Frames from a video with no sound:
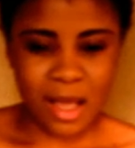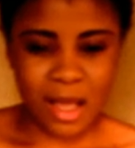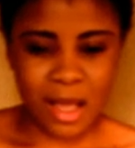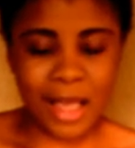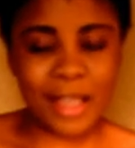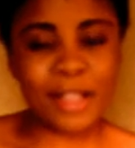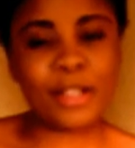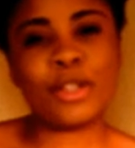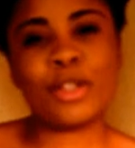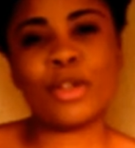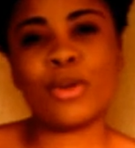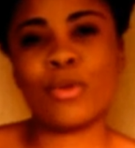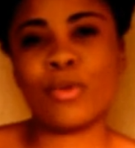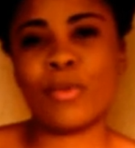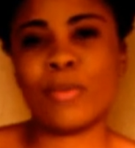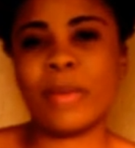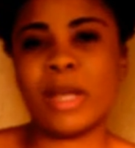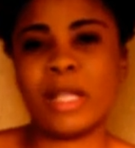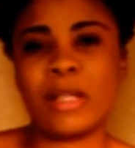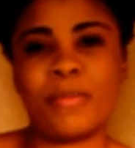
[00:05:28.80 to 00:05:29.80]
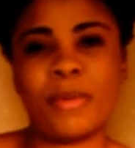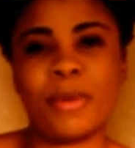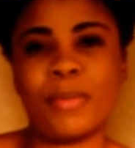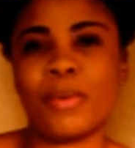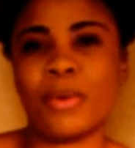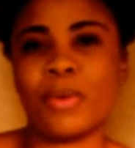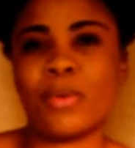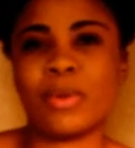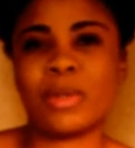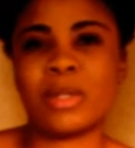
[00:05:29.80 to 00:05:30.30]
I know many
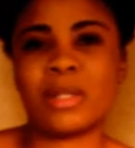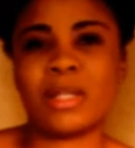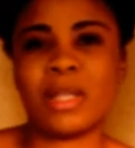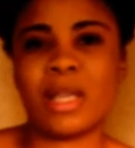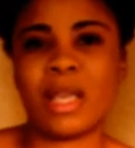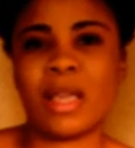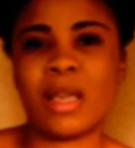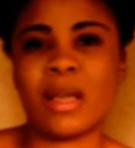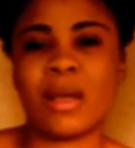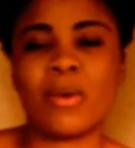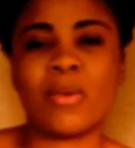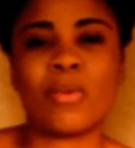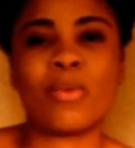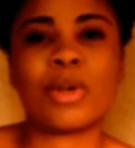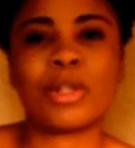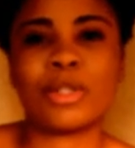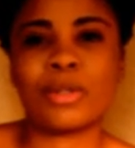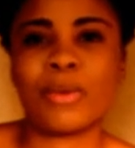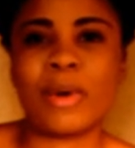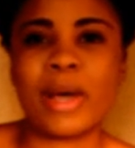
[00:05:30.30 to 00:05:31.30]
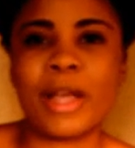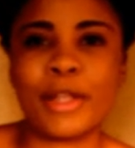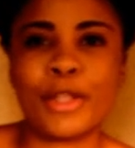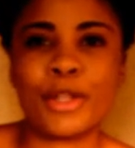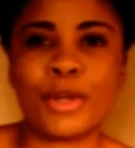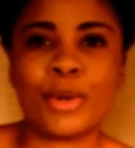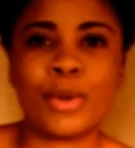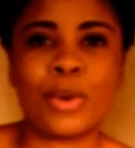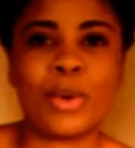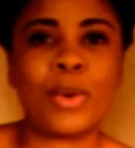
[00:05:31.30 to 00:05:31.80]
people would say, what do I
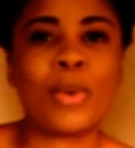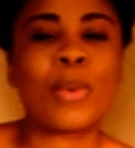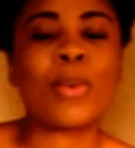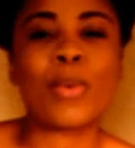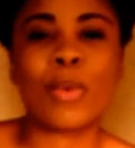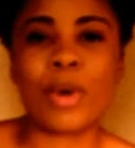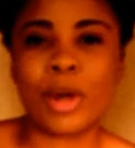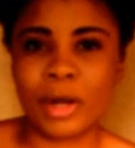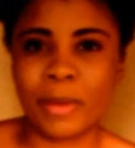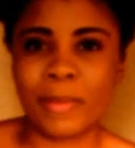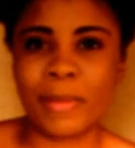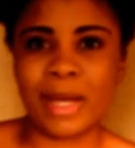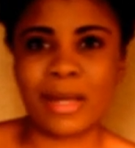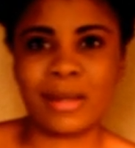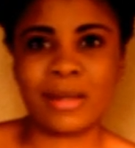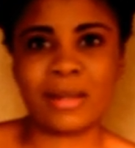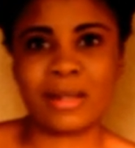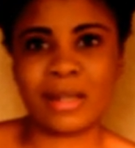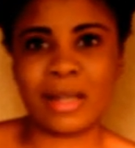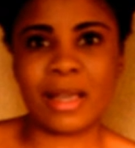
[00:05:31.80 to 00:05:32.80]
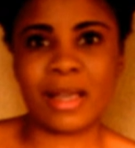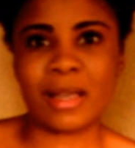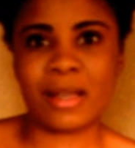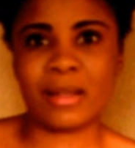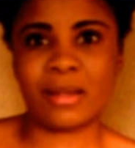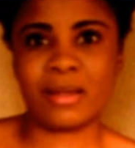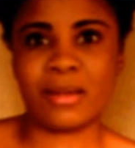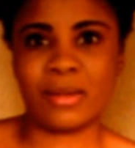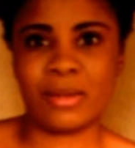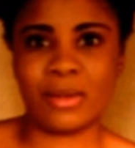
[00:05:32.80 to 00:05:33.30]
know? What am I saying?
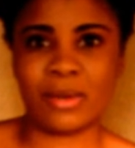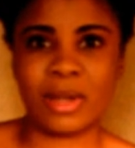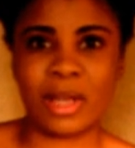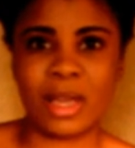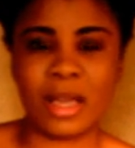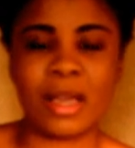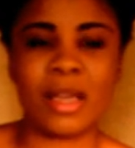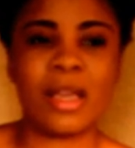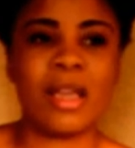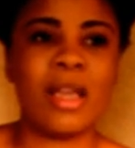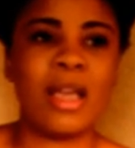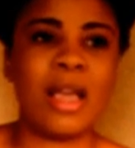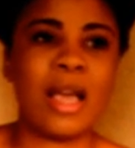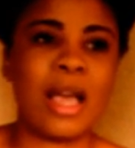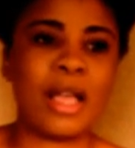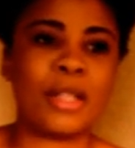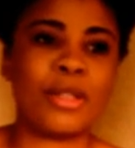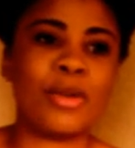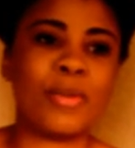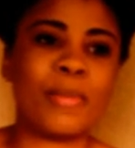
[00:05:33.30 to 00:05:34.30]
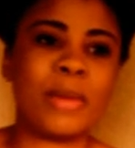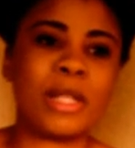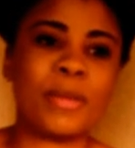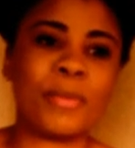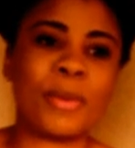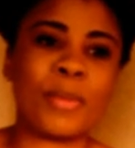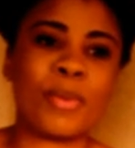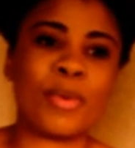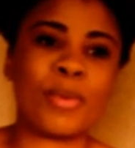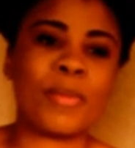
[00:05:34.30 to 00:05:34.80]
Okay, I know many
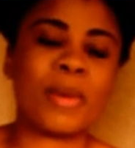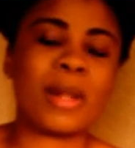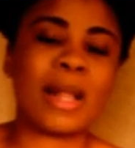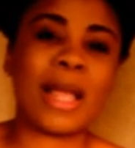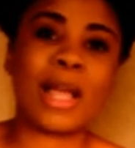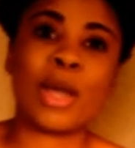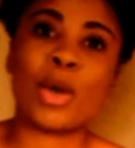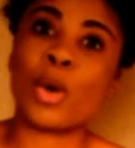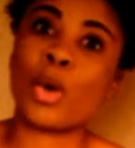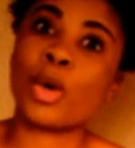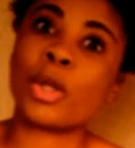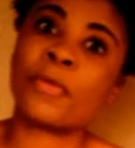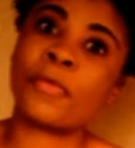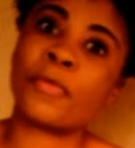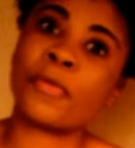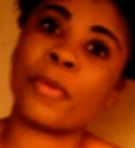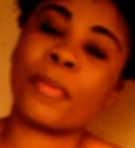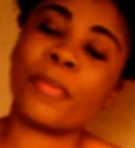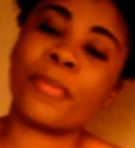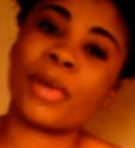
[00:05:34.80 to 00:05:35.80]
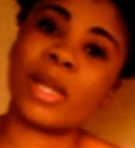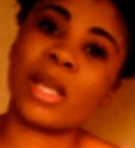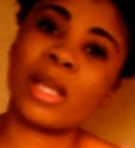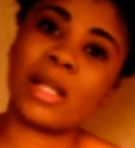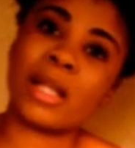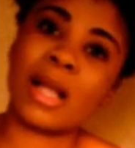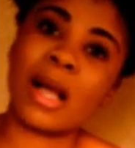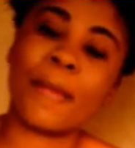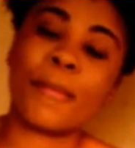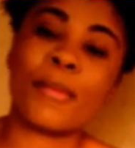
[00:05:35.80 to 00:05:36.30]
people would be like, God
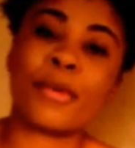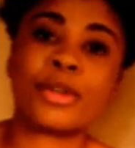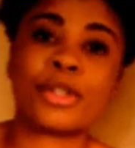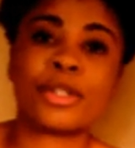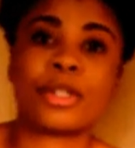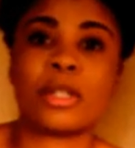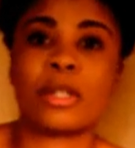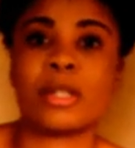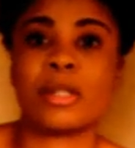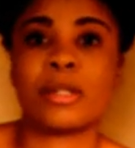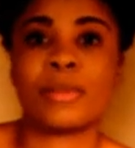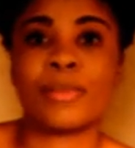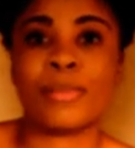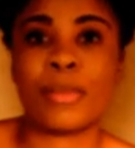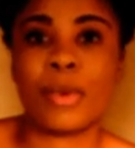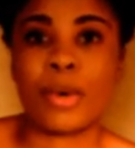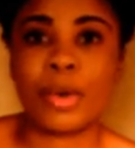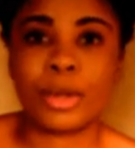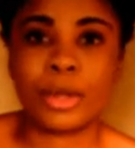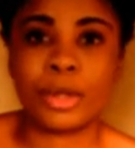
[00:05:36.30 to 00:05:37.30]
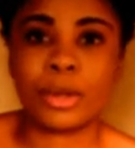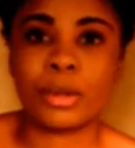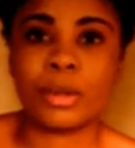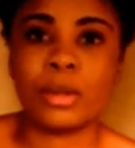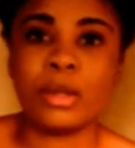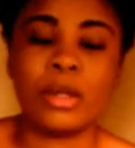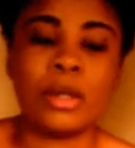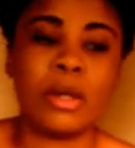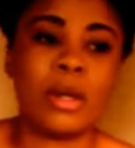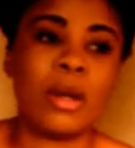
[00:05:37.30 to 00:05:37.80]
forbid abortion is murder.
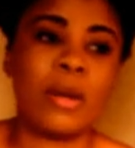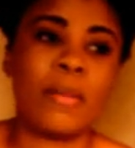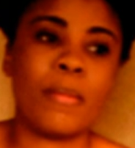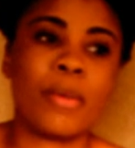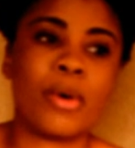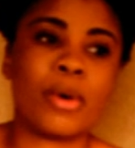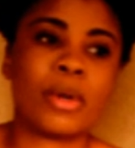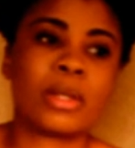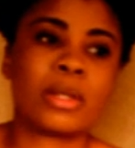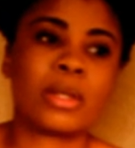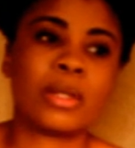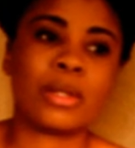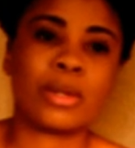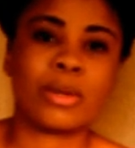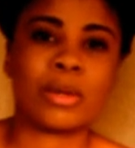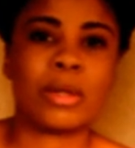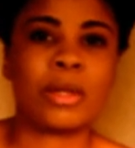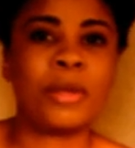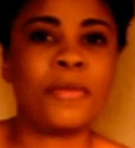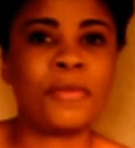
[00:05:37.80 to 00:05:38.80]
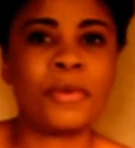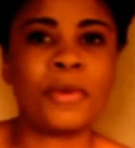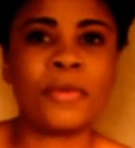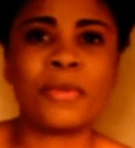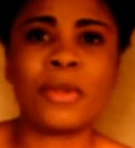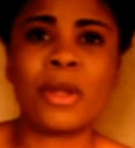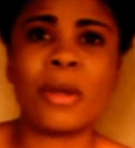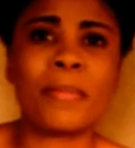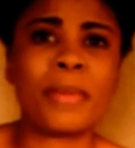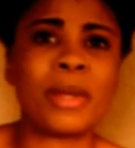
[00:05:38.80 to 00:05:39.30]
But, you know, if you've
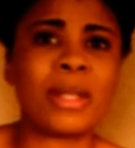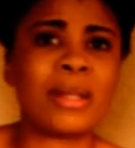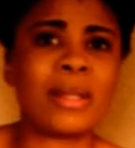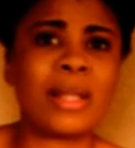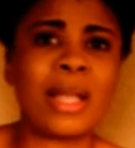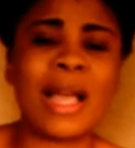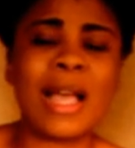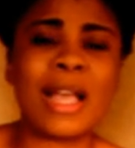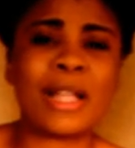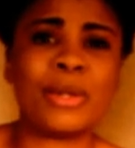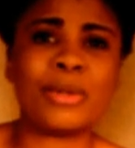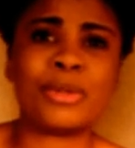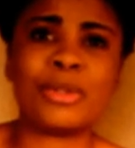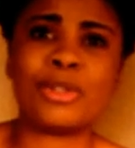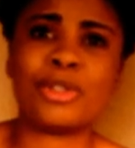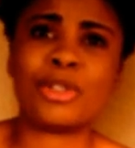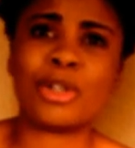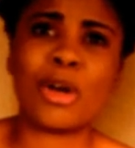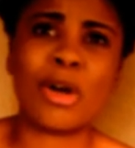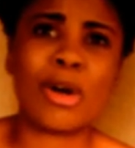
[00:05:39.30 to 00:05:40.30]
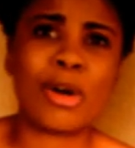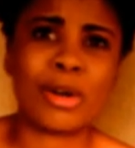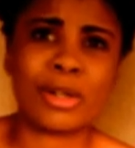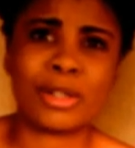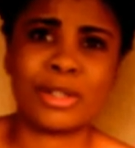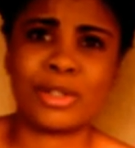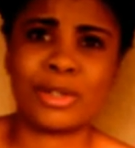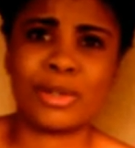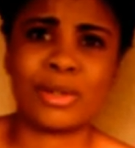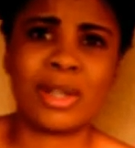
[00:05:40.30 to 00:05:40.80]
not been there, don't
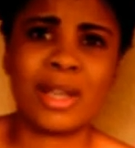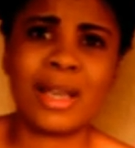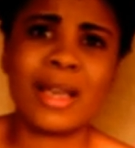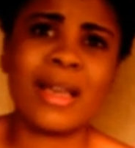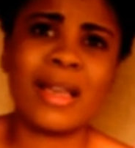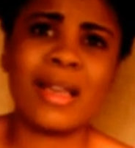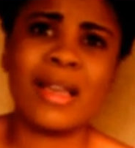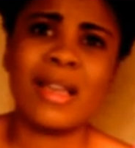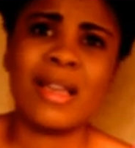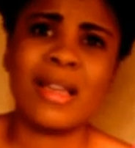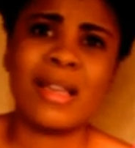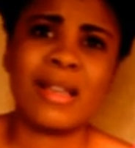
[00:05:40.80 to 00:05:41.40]
judge, okay?